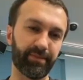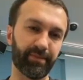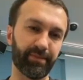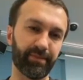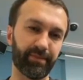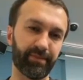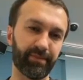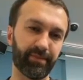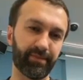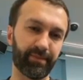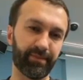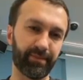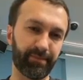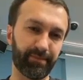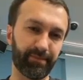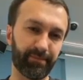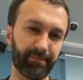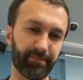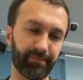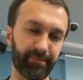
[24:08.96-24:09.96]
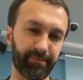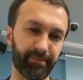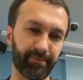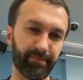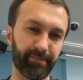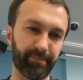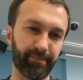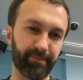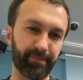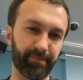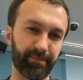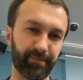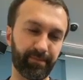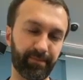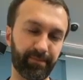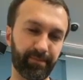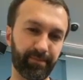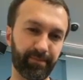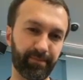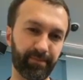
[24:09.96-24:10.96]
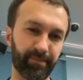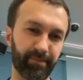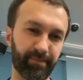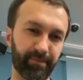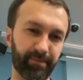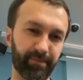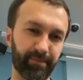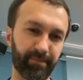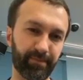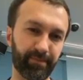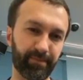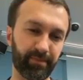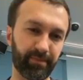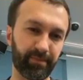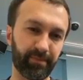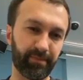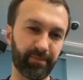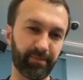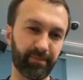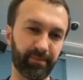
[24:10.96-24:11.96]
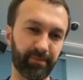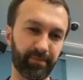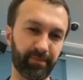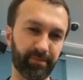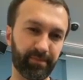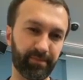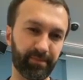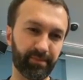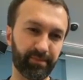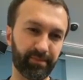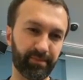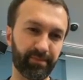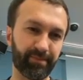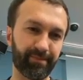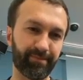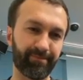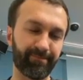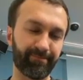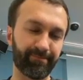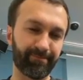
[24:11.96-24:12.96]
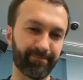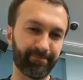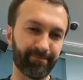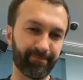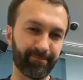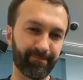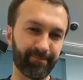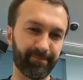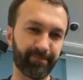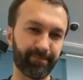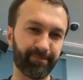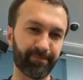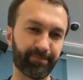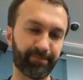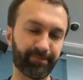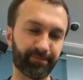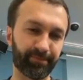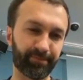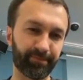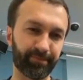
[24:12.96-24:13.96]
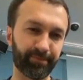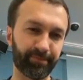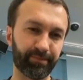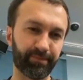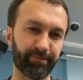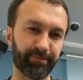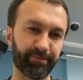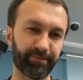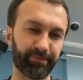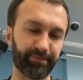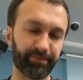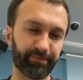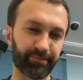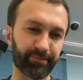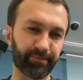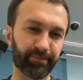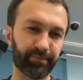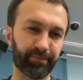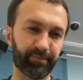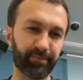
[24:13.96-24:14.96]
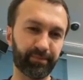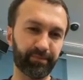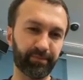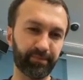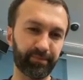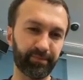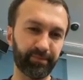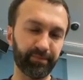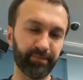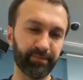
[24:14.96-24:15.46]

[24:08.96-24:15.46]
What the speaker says: This person isn't speaking.